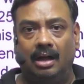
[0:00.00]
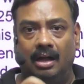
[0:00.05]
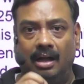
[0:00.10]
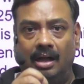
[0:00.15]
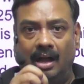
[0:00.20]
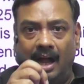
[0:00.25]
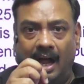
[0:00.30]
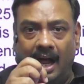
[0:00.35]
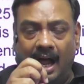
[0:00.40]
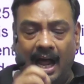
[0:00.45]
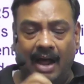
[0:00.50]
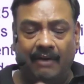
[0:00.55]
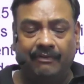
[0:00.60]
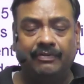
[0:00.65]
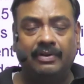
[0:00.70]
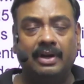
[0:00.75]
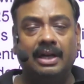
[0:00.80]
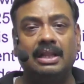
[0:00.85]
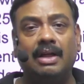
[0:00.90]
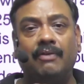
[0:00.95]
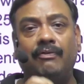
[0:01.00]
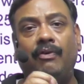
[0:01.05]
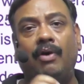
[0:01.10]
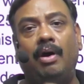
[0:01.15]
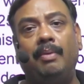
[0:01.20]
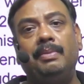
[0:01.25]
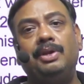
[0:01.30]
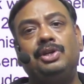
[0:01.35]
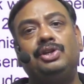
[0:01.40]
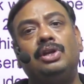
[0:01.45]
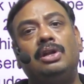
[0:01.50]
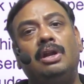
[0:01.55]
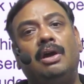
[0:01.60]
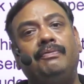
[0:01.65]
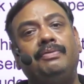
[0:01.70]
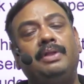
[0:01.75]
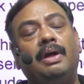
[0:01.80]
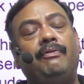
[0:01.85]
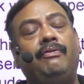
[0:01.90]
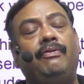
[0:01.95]
after the formation of
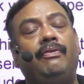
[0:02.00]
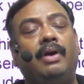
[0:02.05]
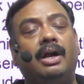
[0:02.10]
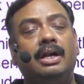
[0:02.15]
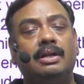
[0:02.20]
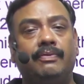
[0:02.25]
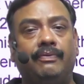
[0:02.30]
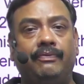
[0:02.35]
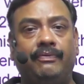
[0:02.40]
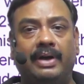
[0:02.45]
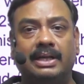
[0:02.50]
the first